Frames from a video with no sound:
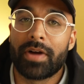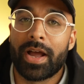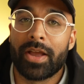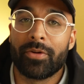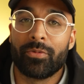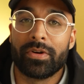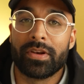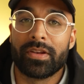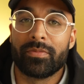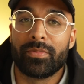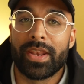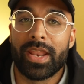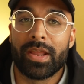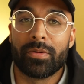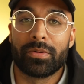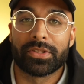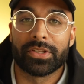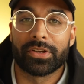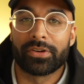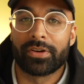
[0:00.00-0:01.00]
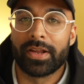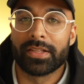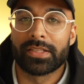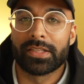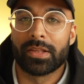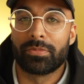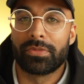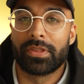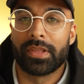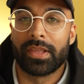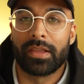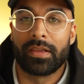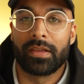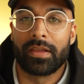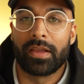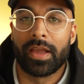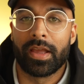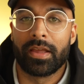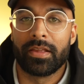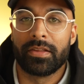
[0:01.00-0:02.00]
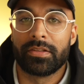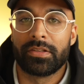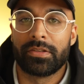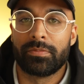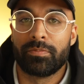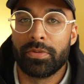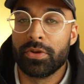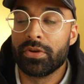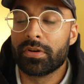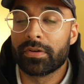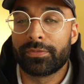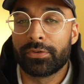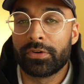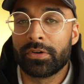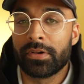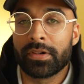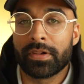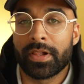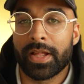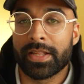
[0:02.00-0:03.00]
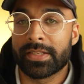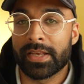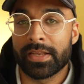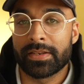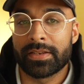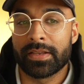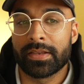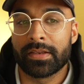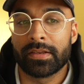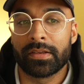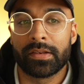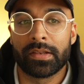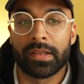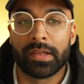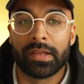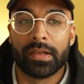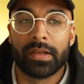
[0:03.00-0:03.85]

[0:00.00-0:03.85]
I wouldn't have been able to create something as beautiful as I did.